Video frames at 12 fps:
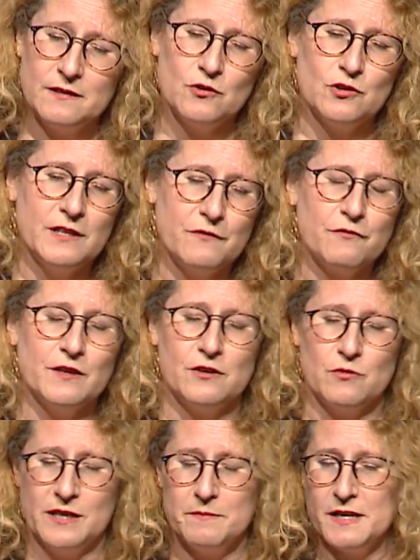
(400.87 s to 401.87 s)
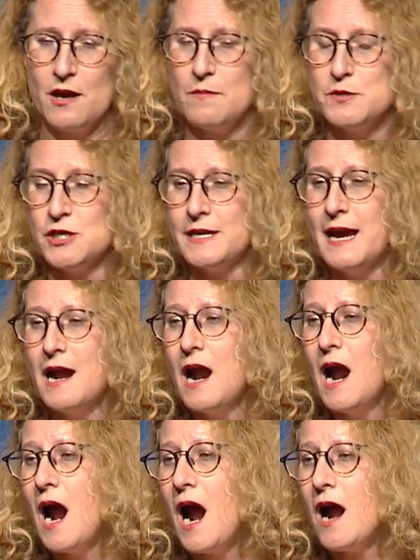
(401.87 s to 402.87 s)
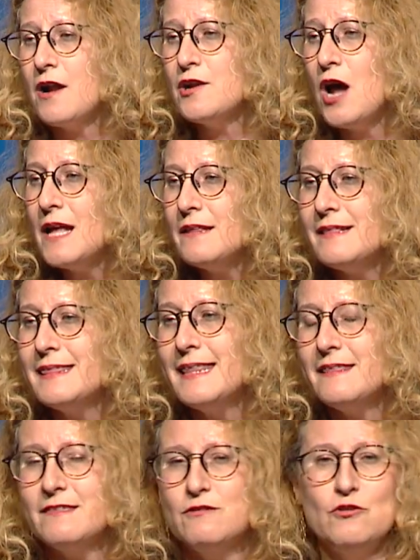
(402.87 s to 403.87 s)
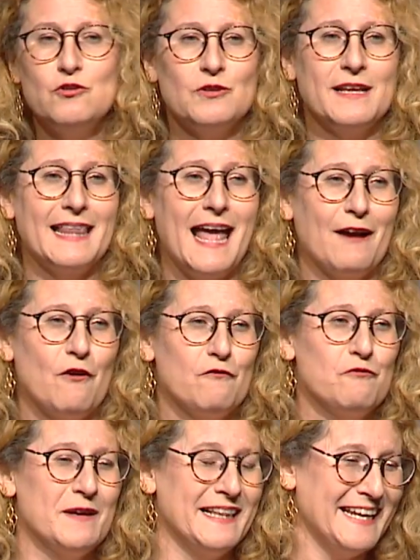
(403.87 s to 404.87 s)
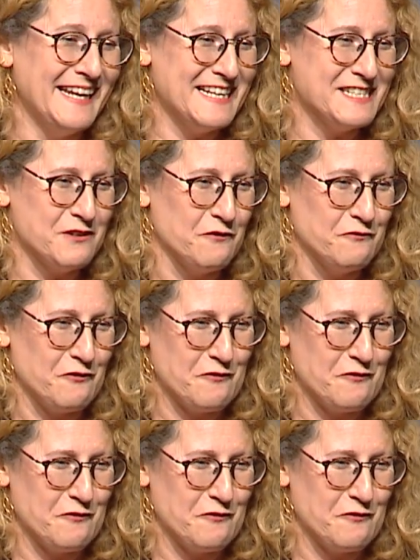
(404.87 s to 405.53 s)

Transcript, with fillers: your different treatment option are not due to the lack of willingness of